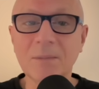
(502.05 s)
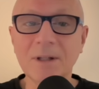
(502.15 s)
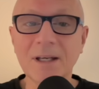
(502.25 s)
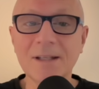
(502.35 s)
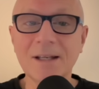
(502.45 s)

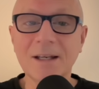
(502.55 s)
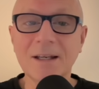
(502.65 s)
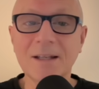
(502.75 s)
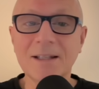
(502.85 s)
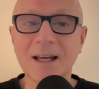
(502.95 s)
But they say
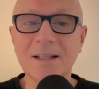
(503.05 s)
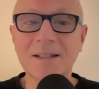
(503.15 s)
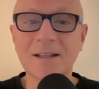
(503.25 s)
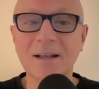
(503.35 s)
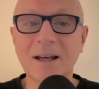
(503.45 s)
here,
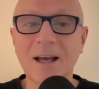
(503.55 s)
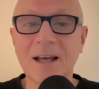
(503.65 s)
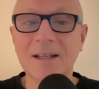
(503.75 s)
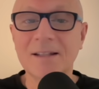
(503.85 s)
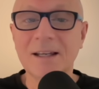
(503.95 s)
Tesla
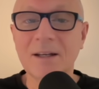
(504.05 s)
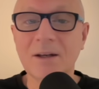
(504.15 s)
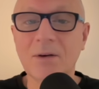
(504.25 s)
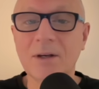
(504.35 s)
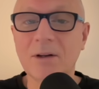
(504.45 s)

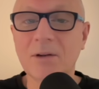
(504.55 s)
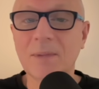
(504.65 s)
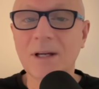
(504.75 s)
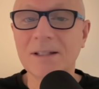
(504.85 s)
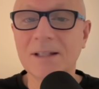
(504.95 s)
CEO Elon
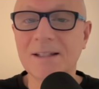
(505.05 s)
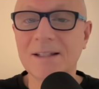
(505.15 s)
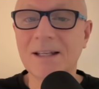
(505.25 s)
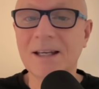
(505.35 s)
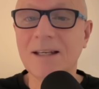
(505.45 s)
Musk
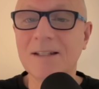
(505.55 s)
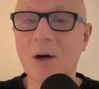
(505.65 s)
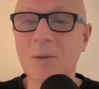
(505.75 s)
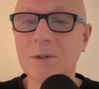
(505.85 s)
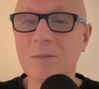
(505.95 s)
sees
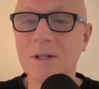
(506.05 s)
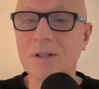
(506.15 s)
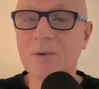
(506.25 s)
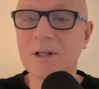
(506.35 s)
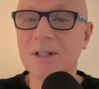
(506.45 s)

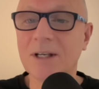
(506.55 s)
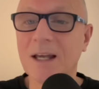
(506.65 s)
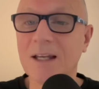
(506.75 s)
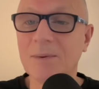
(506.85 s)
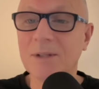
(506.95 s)
Optimus reaching
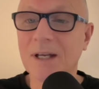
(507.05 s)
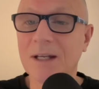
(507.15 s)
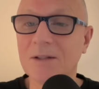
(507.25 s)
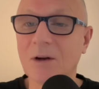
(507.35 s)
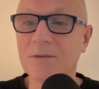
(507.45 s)

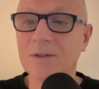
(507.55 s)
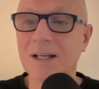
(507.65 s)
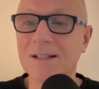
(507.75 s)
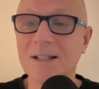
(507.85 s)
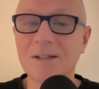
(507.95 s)
80% of
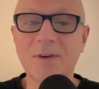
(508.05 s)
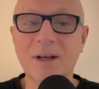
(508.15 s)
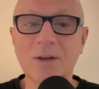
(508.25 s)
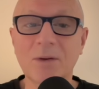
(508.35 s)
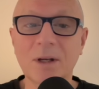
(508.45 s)
Tesla's
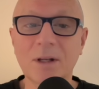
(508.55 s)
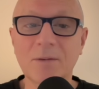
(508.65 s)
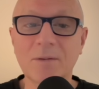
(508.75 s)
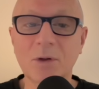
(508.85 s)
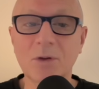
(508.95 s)
value in
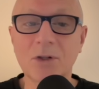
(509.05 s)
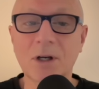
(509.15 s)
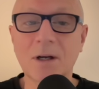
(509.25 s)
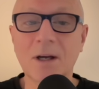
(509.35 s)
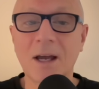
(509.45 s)
the
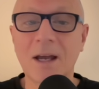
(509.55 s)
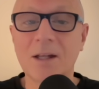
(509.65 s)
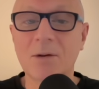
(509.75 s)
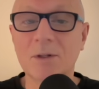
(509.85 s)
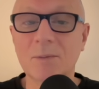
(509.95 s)
future.
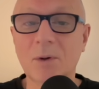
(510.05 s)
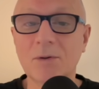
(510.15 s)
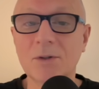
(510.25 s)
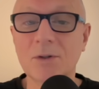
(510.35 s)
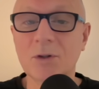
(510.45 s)
The
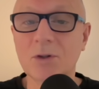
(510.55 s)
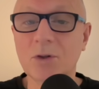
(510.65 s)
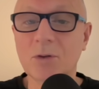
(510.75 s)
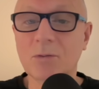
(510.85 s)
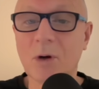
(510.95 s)
response to the
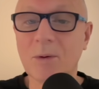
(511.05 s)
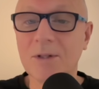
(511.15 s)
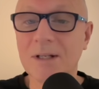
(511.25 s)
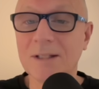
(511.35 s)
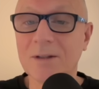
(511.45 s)
June
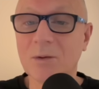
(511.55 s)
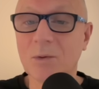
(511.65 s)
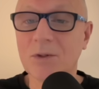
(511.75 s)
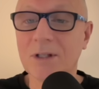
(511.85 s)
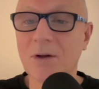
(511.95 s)
robotaxi
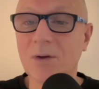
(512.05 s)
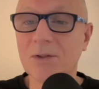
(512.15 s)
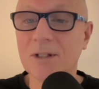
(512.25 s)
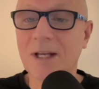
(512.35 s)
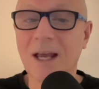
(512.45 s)
launch in
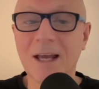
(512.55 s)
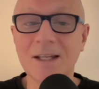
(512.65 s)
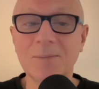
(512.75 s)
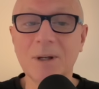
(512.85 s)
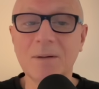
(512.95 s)
Austin
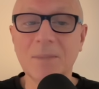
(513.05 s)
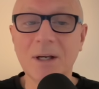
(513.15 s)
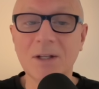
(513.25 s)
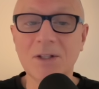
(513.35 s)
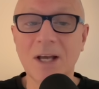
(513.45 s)
has been
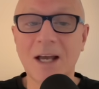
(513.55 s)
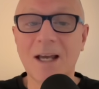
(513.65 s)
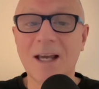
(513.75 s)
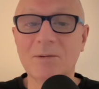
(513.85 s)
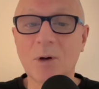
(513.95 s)
mixed.
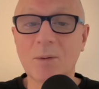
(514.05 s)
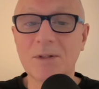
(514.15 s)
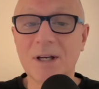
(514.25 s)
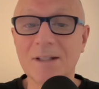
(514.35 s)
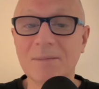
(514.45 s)
And the
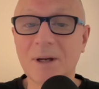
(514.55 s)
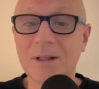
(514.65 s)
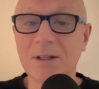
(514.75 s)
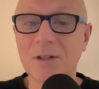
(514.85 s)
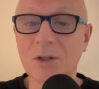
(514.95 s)
robotaxi
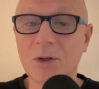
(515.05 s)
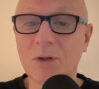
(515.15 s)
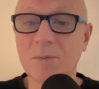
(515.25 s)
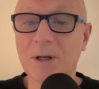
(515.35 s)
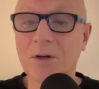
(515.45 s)
market is
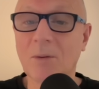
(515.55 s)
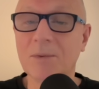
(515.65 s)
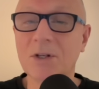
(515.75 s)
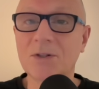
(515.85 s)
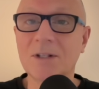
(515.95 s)
huge, but
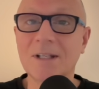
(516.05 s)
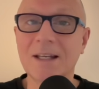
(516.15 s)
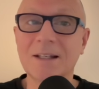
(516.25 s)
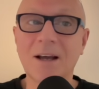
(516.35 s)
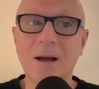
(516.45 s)
competition is
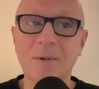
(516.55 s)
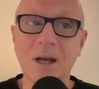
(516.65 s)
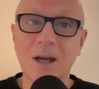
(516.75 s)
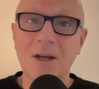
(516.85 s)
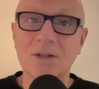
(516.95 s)
heating up.
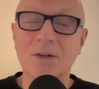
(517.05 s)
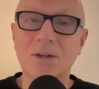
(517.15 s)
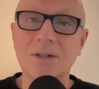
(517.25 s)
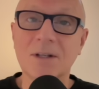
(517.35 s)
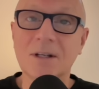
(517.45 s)
So
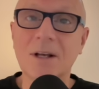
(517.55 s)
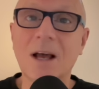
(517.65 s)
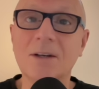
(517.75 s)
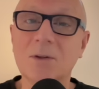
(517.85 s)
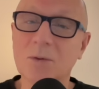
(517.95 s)
this
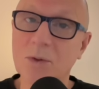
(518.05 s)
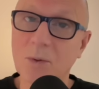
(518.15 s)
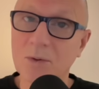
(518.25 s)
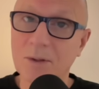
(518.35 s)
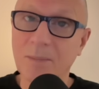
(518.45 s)
article
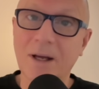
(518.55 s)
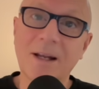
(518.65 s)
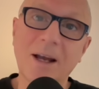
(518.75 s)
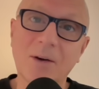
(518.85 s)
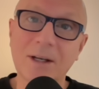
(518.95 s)
talks
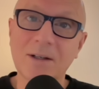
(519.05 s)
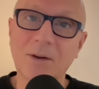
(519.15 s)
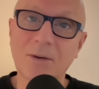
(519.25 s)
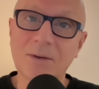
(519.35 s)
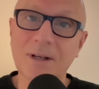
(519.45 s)
about how
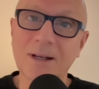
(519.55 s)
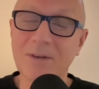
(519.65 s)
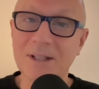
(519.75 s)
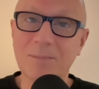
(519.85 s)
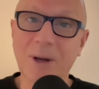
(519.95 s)
Elon
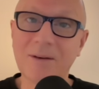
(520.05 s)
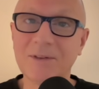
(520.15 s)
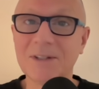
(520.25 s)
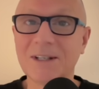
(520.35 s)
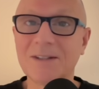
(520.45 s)
is
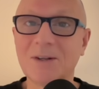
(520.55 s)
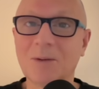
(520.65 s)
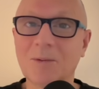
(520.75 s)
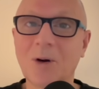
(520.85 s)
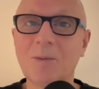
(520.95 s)
pivoting
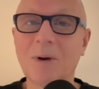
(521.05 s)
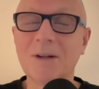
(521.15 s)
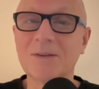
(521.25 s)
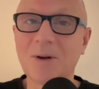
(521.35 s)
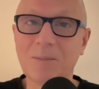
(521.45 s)
to
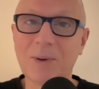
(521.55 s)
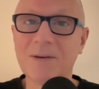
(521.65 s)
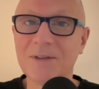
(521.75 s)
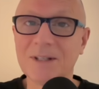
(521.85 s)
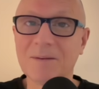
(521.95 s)
robots, not
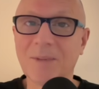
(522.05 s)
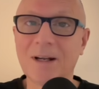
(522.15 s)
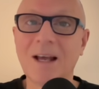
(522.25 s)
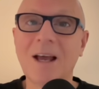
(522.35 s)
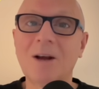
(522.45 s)
pivoting,
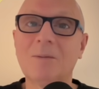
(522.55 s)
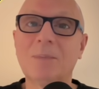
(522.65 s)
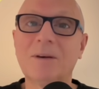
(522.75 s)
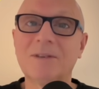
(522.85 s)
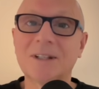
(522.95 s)
but
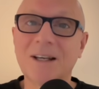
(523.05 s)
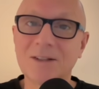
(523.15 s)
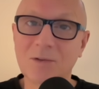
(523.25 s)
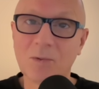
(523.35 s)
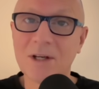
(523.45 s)
pivoting
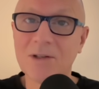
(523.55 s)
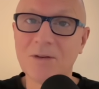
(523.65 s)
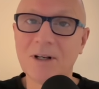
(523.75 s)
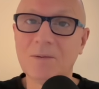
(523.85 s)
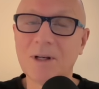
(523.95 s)
his
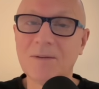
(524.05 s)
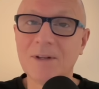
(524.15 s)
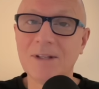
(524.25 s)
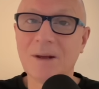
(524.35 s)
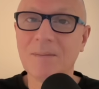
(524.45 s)
rhetoric.
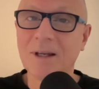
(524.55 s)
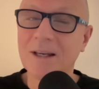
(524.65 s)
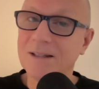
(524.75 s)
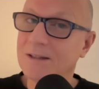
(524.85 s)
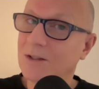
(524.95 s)
Whenever something
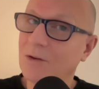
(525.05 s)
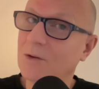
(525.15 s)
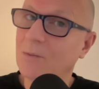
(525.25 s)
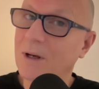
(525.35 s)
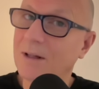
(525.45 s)
isn't
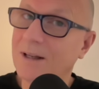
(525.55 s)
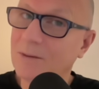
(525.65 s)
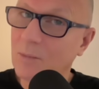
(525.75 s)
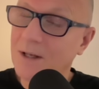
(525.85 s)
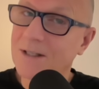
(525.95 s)
going well
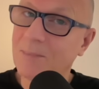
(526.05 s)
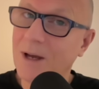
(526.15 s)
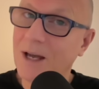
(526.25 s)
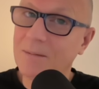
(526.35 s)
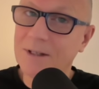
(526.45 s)
in one
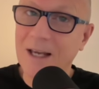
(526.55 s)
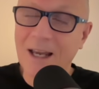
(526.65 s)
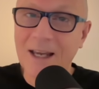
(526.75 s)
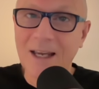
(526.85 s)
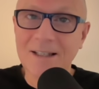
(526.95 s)
department,
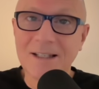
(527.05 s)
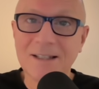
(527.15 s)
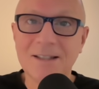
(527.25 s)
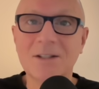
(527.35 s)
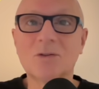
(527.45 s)
he
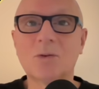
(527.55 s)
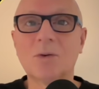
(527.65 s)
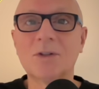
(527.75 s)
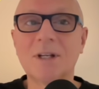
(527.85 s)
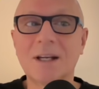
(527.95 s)
tends to
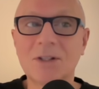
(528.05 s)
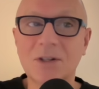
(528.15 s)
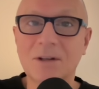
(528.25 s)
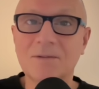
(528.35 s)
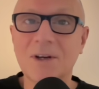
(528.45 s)
draw
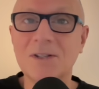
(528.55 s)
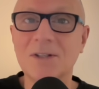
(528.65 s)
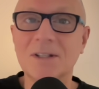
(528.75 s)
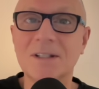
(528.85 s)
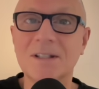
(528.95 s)
attention,
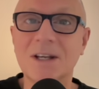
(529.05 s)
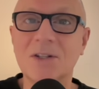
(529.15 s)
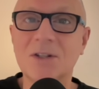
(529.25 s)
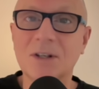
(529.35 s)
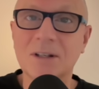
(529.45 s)
investors'
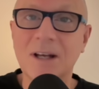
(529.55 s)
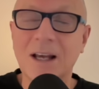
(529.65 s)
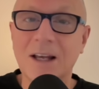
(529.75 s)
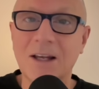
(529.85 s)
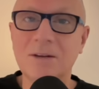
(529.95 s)
attention,
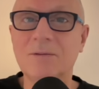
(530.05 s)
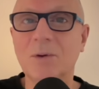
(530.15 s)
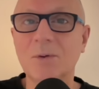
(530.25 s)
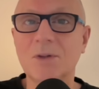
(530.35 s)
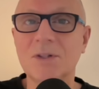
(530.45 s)

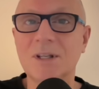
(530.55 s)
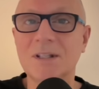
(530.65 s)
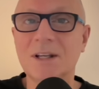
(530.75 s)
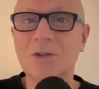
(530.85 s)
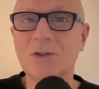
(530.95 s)
influencers'
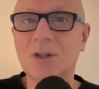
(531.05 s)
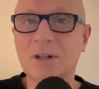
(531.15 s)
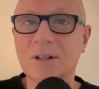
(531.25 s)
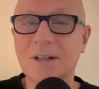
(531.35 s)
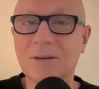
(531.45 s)

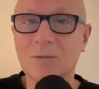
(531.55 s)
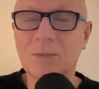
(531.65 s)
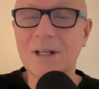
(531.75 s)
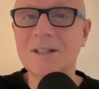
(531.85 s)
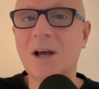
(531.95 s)
attention,
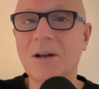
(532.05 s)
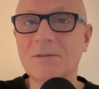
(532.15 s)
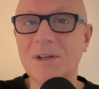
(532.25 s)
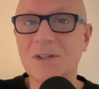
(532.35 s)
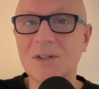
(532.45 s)
retail
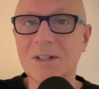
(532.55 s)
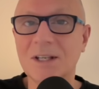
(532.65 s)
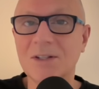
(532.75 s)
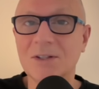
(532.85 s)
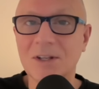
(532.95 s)
investors'
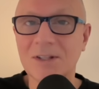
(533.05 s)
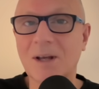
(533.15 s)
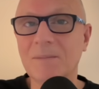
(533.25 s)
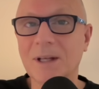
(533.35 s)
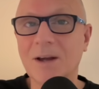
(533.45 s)
attention to
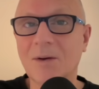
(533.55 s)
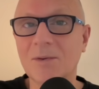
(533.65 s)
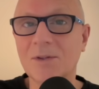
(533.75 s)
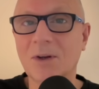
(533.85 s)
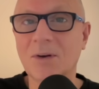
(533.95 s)
something
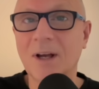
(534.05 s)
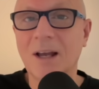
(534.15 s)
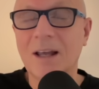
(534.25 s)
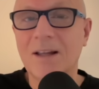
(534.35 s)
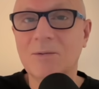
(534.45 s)
else. So
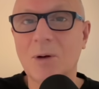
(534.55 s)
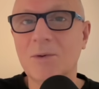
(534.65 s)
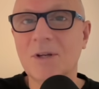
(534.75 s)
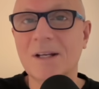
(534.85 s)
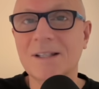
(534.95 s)
the
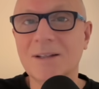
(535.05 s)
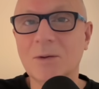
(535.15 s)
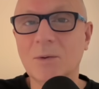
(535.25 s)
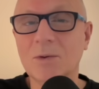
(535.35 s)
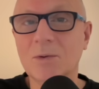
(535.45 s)
robotaxi
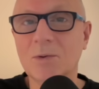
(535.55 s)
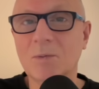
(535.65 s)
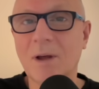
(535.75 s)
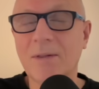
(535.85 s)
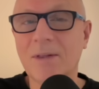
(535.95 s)
launch
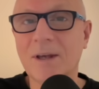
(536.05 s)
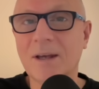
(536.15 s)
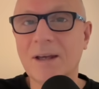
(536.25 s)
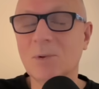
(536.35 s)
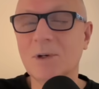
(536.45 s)
was one
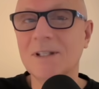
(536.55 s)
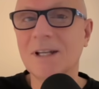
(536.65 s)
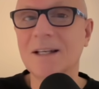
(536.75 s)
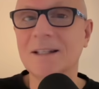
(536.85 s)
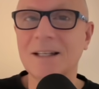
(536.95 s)
thing. He's always
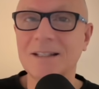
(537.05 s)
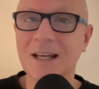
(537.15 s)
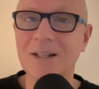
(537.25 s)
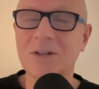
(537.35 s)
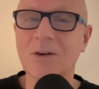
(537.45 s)
taken the
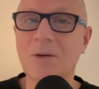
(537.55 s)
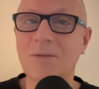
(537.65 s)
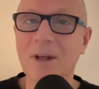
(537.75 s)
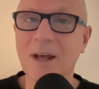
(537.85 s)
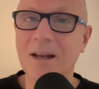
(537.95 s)
attention
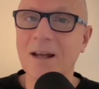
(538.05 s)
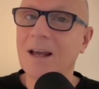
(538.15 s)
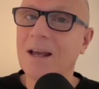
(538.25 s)
off that.